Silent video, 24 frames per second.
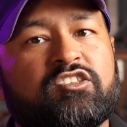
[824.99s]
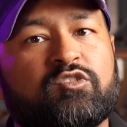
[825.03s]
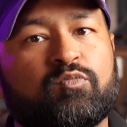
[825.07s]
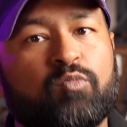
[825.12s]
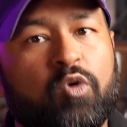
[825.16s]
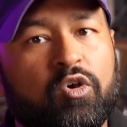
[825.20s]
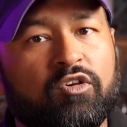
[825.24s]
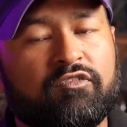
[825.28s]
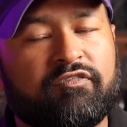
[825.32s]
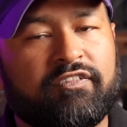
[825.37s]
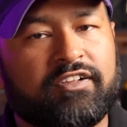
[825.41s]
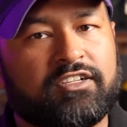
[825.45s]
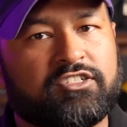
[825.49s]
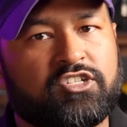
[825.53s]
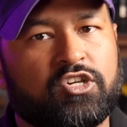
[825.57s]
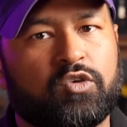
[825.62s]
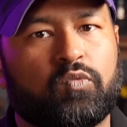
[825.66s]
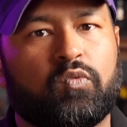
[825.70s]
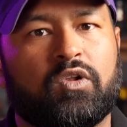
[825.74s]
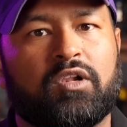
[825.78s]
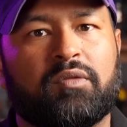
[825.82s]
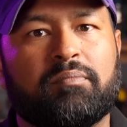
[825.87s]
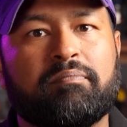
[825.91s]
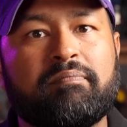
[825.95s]
smoke filter
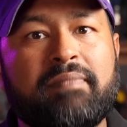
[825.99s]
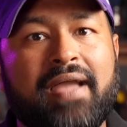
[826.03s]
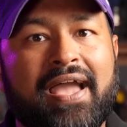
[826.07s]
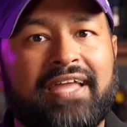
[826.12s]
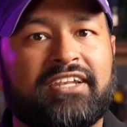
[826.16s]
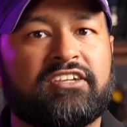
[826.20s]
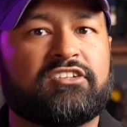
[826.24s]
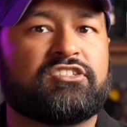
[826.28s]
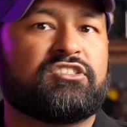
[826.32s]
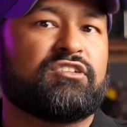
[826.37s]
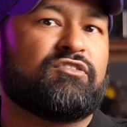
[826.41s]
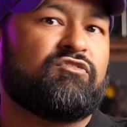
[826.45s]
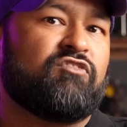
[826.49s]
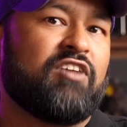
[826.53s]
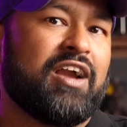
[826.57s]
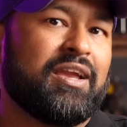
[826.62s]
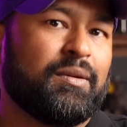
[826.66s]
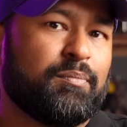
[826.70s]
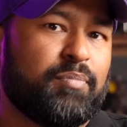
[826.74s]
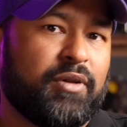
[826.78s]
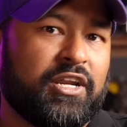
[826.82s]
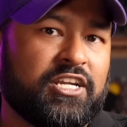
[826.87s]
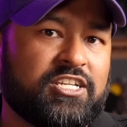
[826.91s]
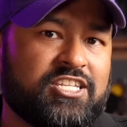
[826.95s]
will manage the
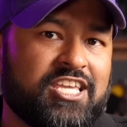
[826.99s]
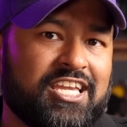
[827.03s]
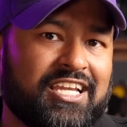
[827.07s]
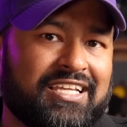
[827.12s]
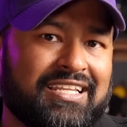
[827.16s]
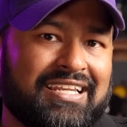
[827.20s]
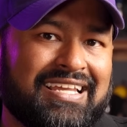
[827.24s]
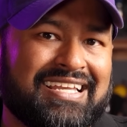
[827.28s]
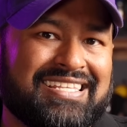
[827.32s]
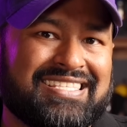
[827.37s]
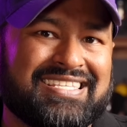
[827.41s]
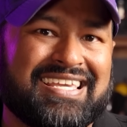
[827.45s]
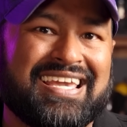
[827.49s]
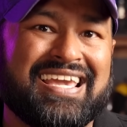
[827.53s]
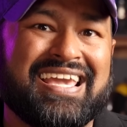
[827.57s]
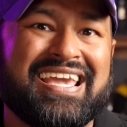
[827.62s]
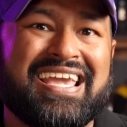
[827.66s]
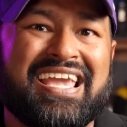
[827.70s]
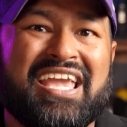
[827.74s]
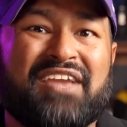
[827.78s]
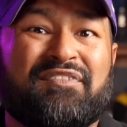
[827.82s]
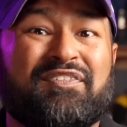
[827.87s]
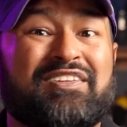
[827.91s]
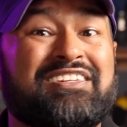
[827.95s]
fine particulates,
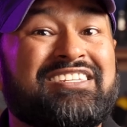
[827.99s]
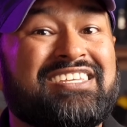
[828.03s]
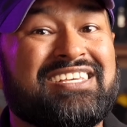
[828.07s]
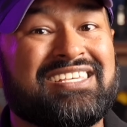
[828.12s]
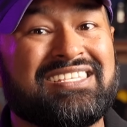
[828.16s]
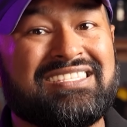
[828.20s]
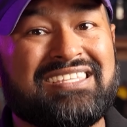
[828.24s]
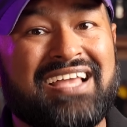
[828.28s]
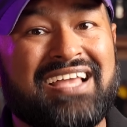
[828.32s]
if it does